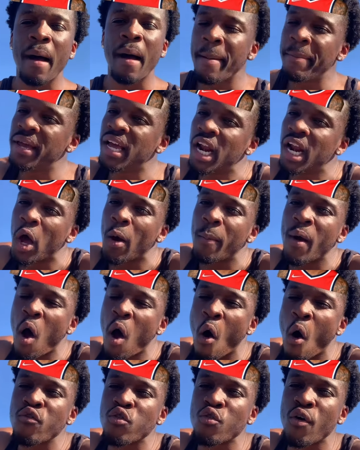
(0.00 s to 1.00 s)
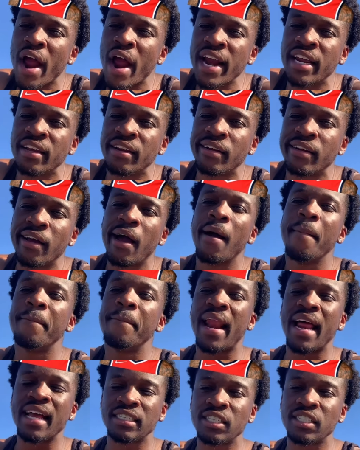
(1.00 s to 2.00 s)
Might be a little bit overrated,
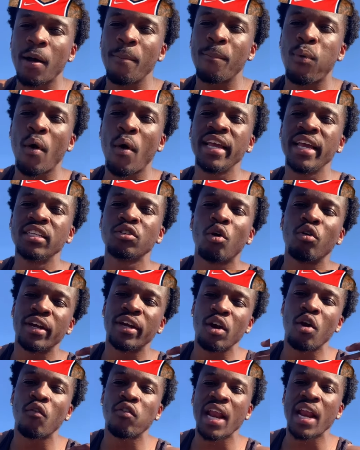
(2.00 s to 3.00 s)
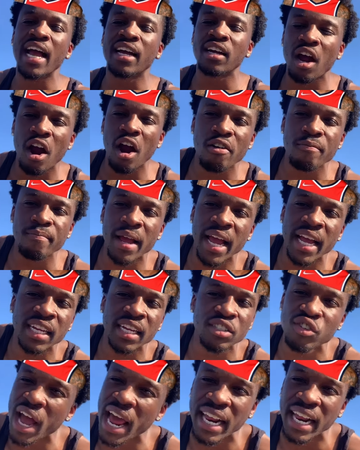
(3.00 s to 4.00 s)
but at some point, he's going to get over that curve,
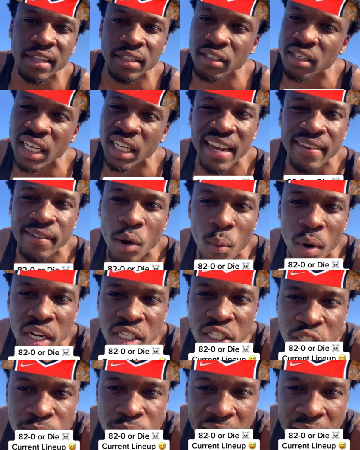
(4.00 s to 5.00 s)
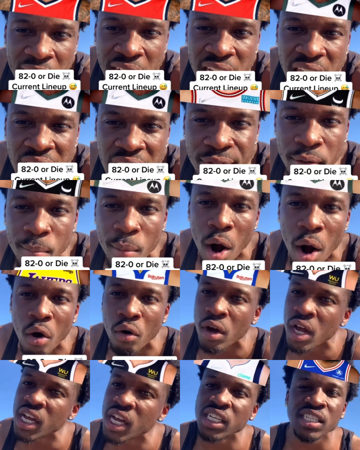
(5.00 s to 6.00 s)
man. You got to leave the Wizards, man. Leave him,
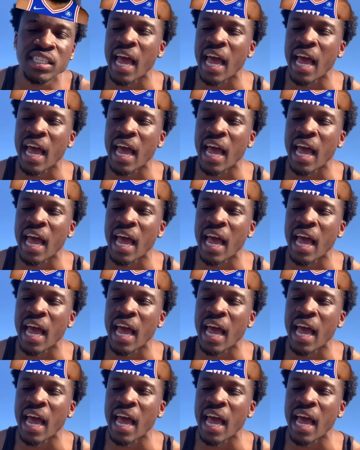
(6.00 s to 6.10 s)
bro.